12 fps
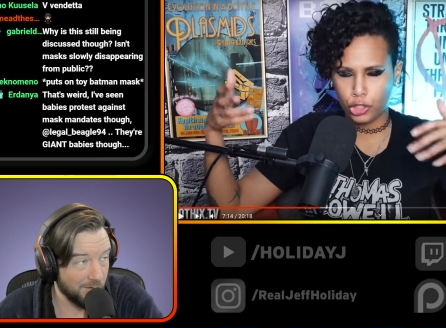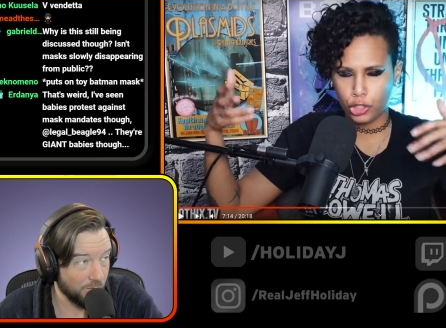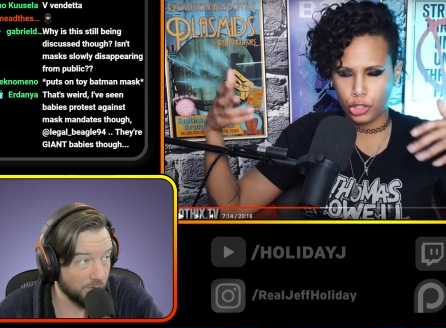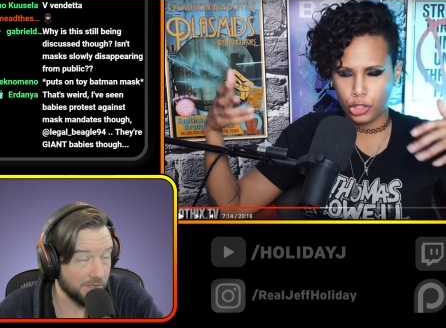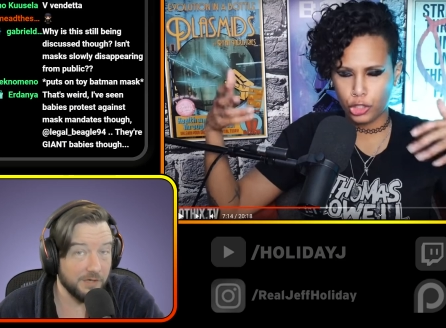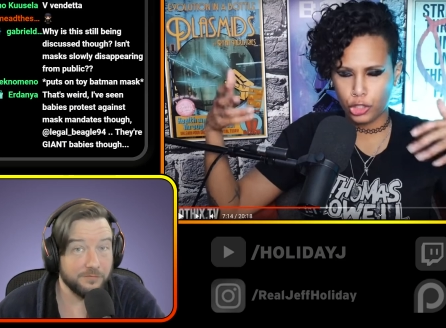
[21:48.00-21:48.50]

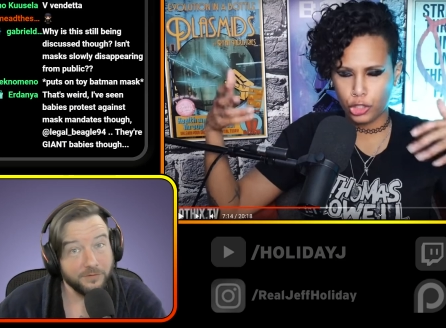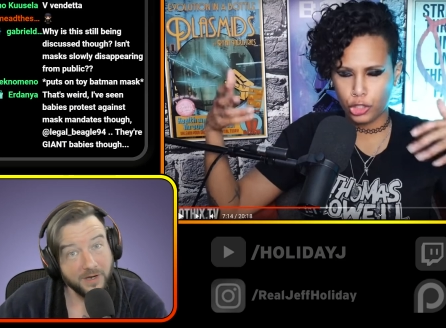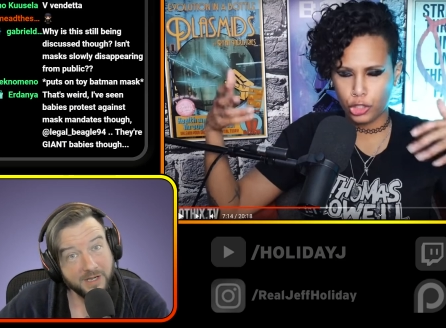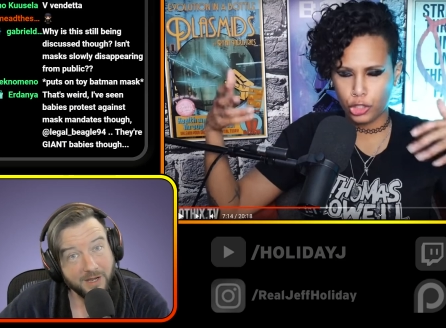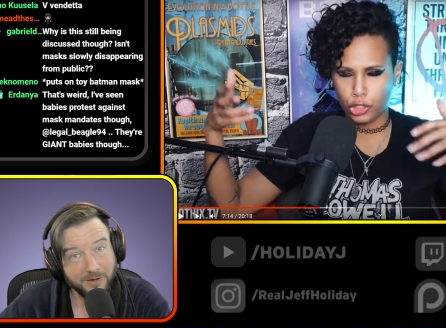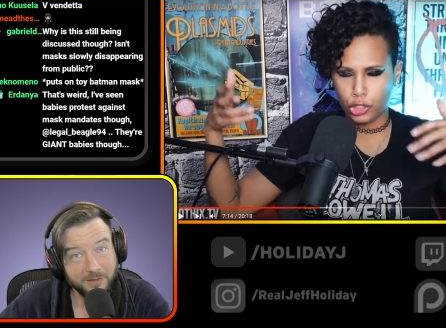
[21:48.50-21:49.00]
Speaker 1: we're gonna
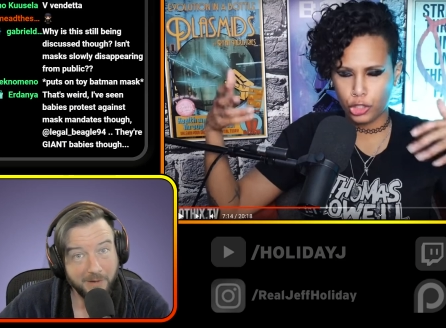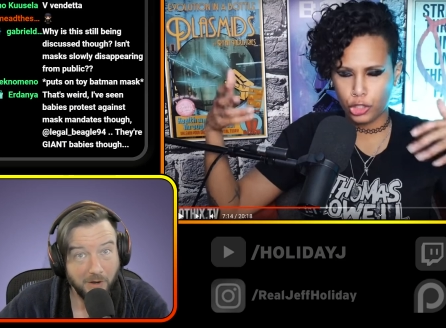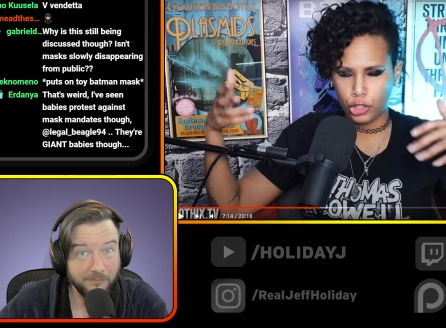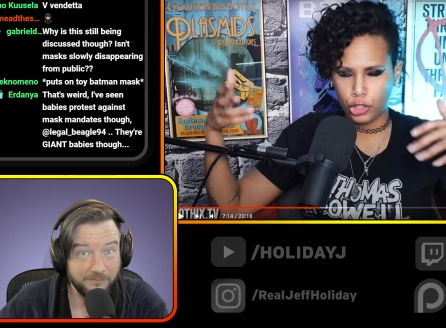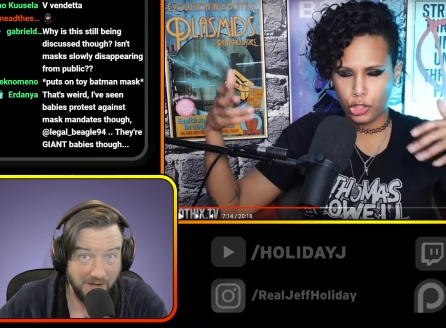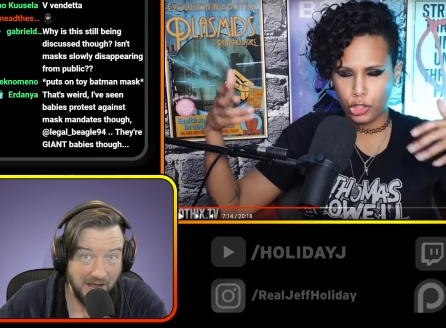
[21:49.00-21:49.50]
find out in
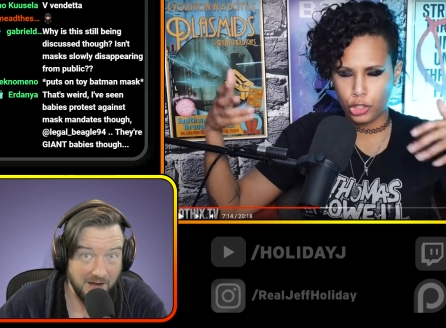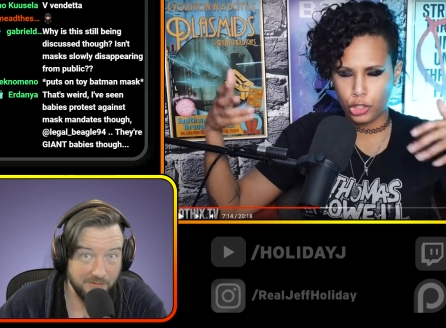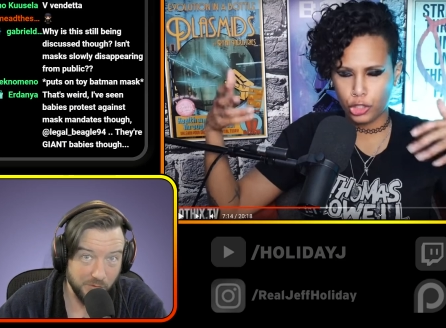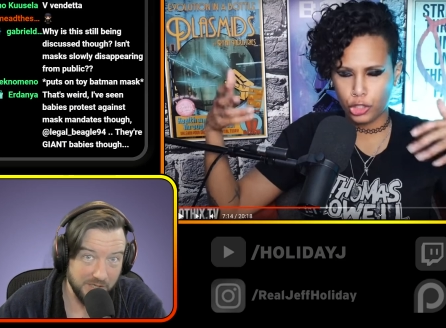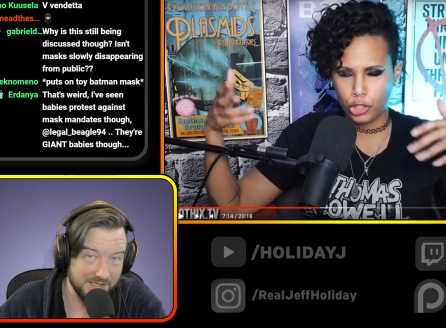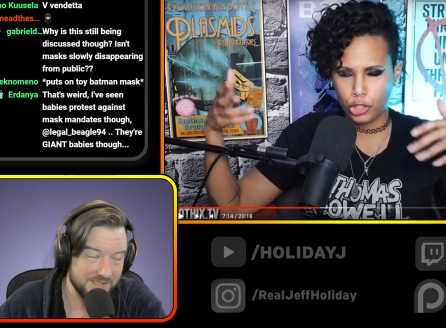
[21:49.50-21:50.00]
about five
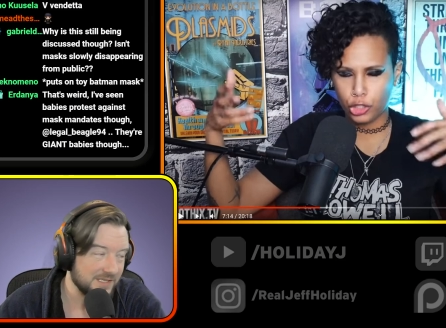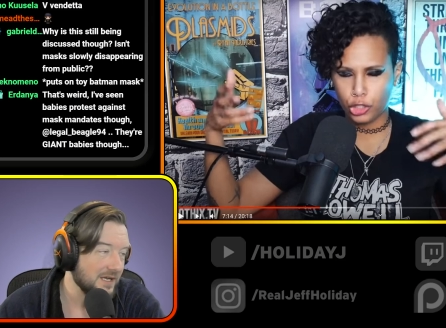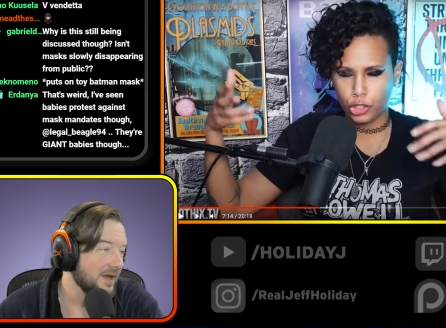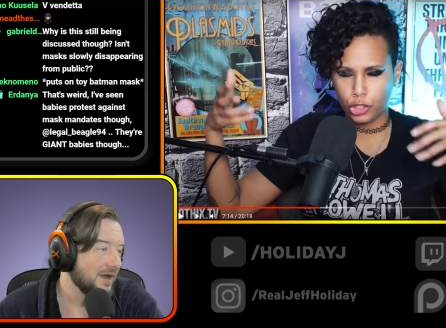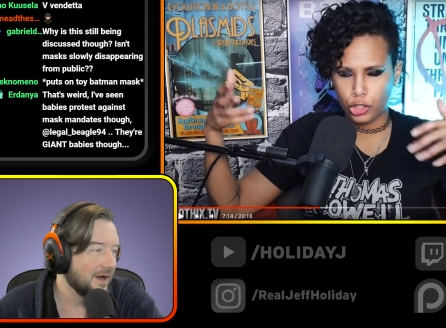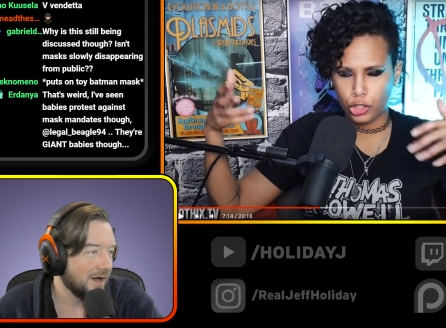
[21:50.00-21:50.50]
weeks.
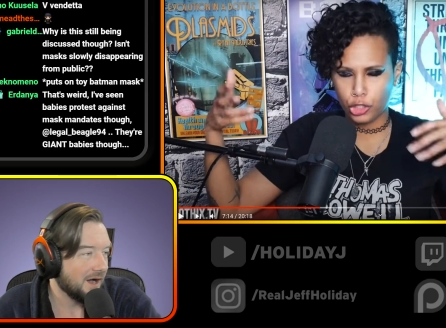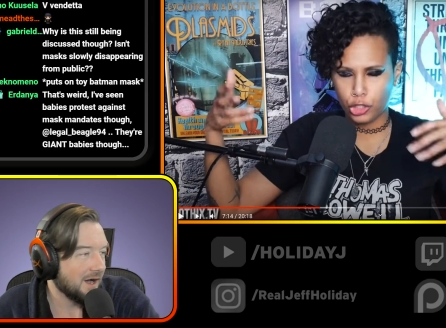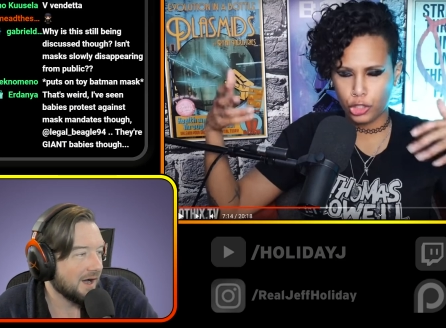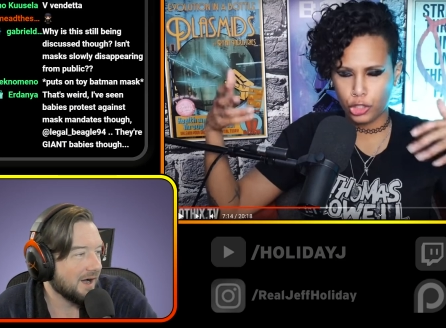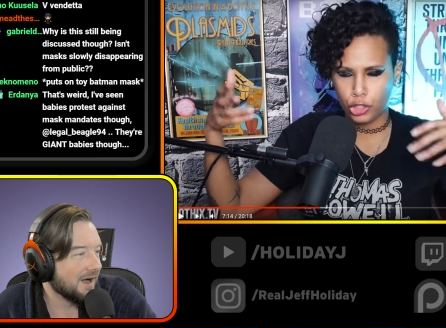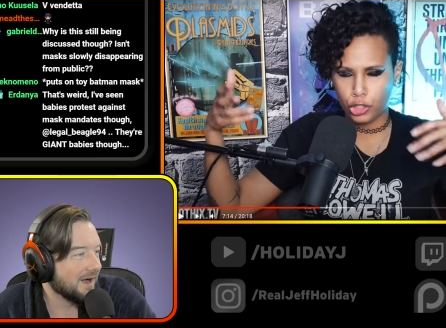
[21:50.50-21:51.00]

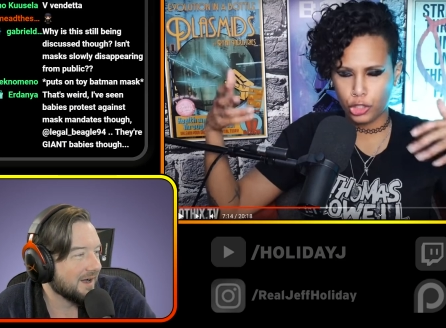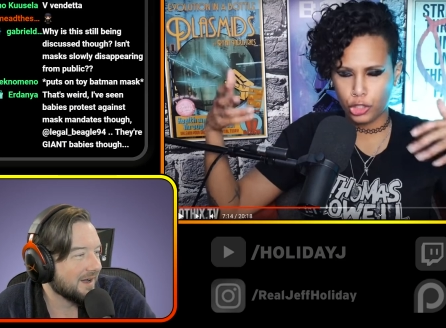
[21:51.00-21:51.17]
Uh,